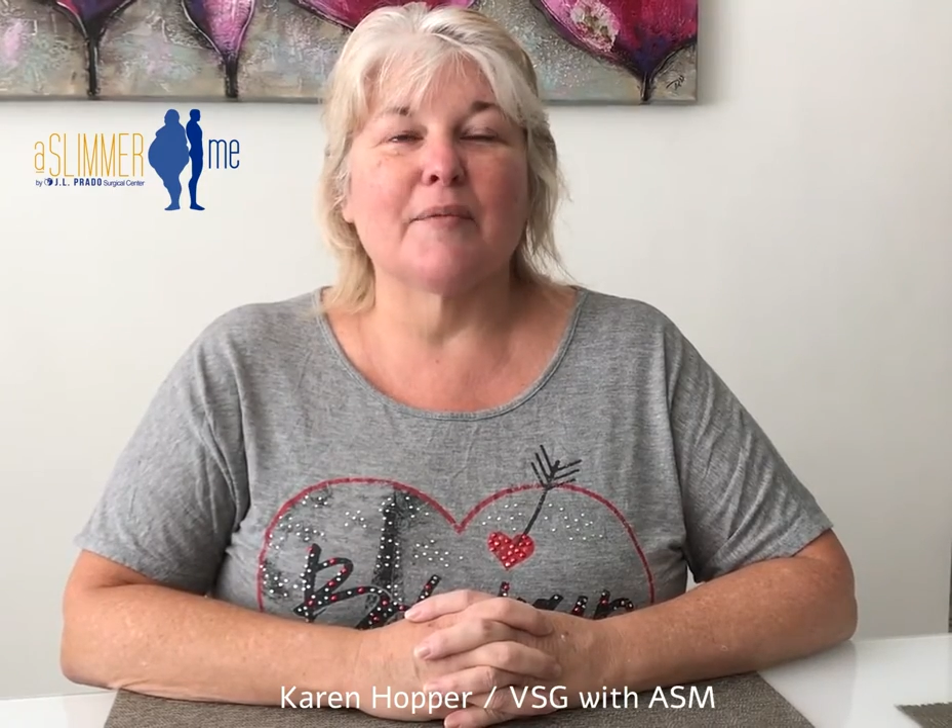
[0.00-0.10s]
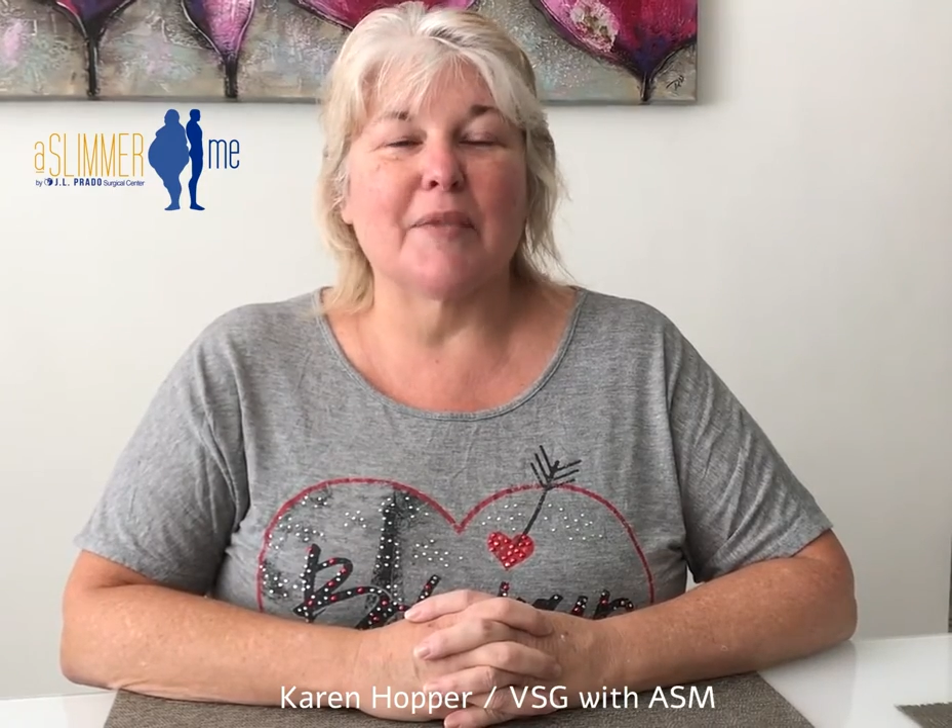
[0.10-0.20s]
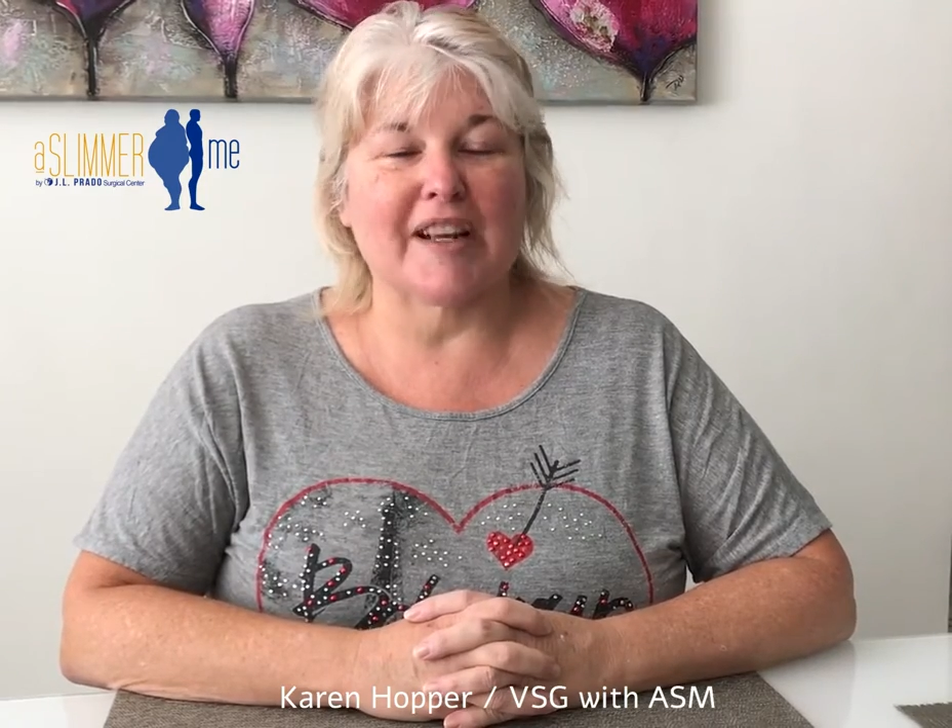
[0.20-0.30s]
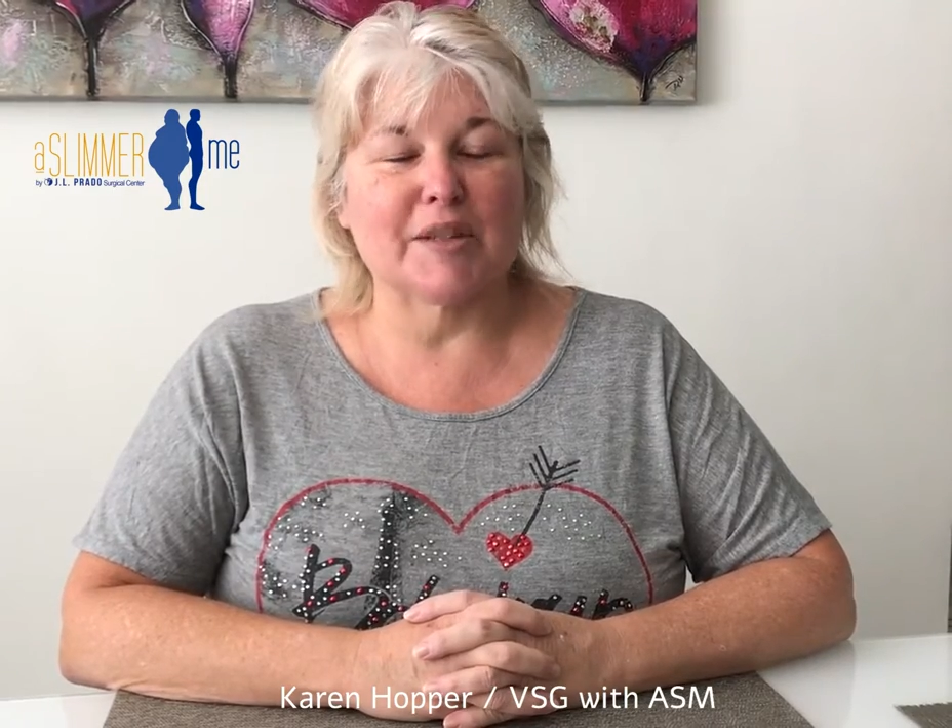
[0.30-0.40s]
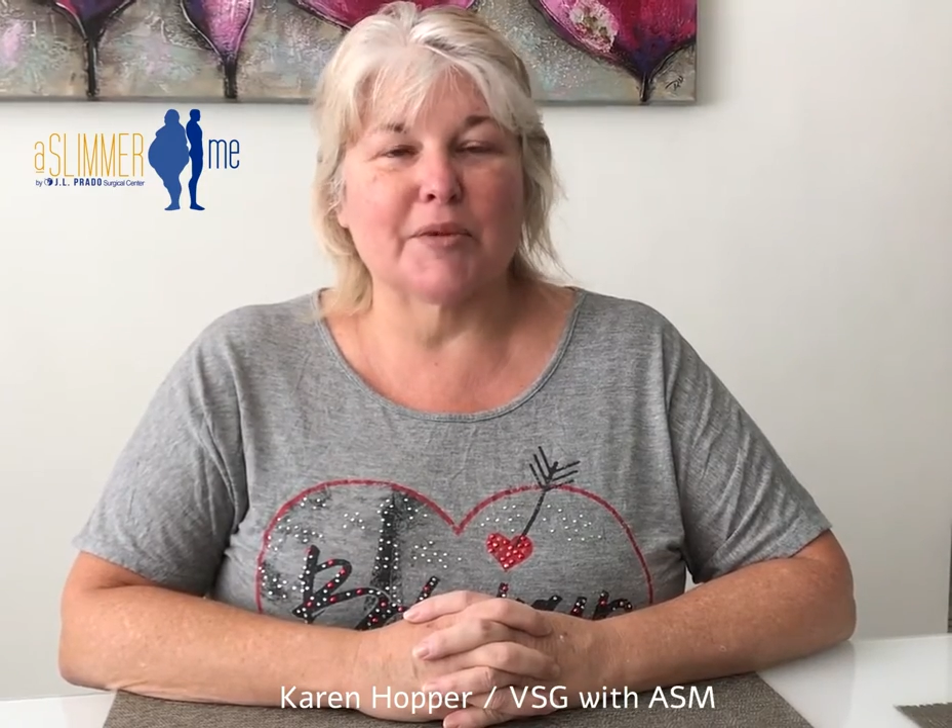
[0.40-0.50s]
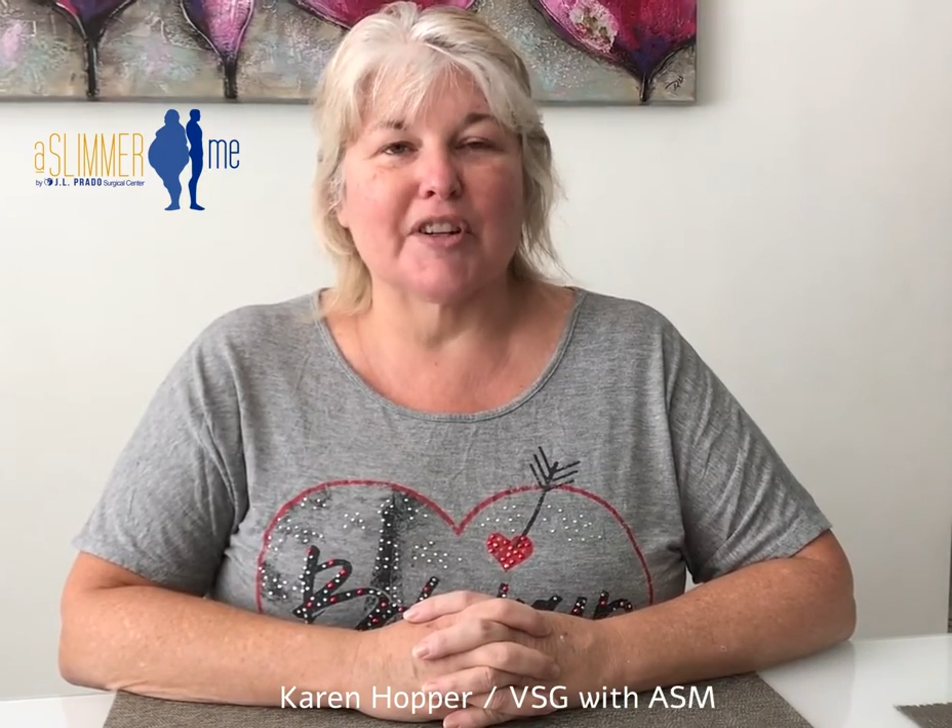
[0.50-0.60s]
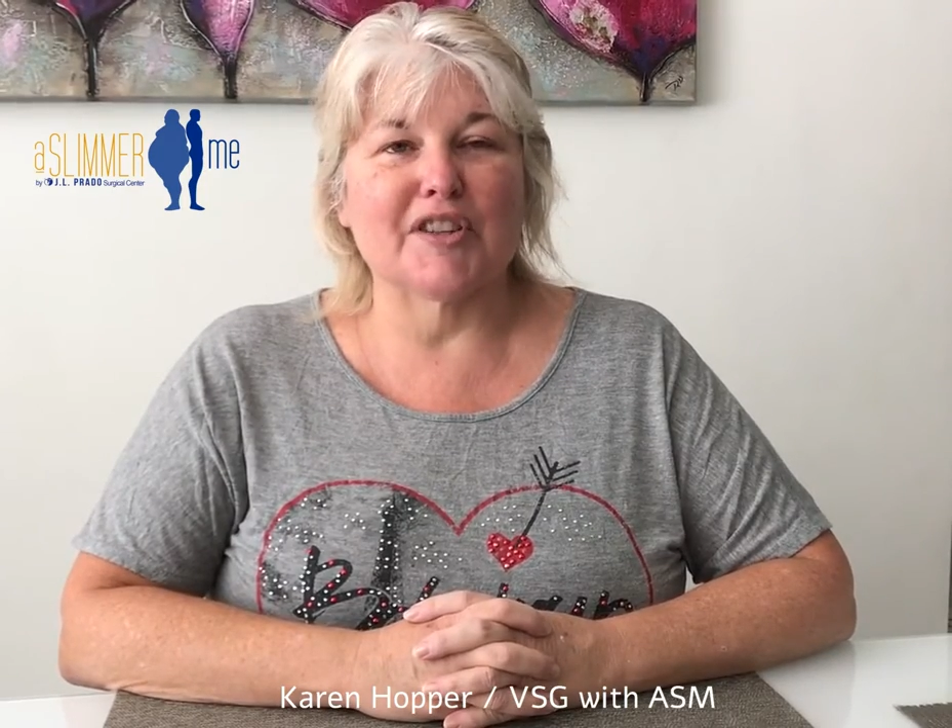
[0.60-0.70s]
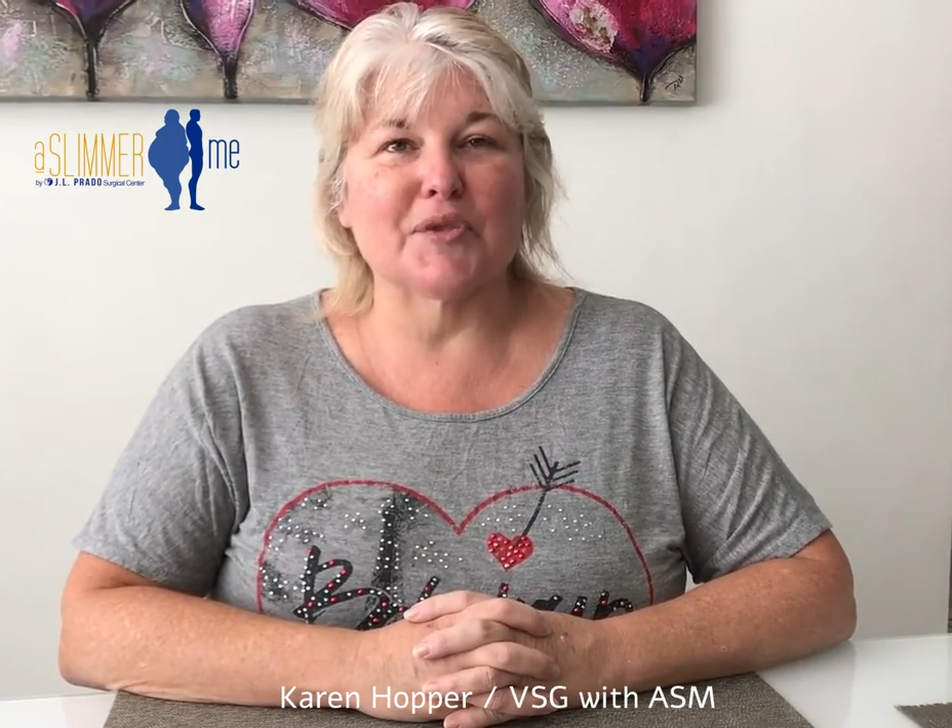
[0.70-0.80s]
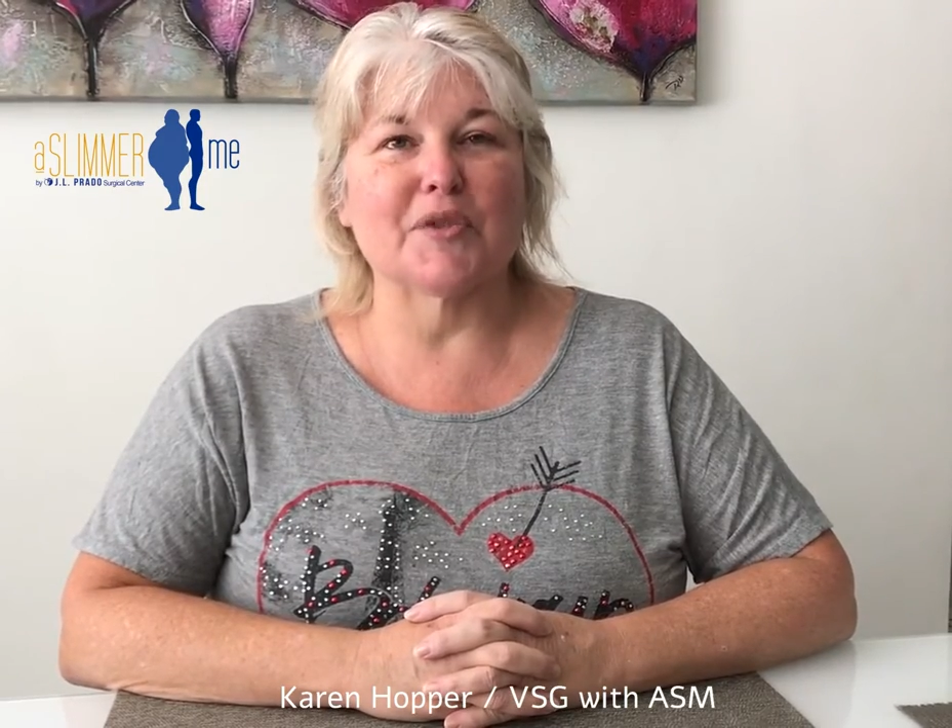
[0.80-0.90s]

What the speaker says: my experience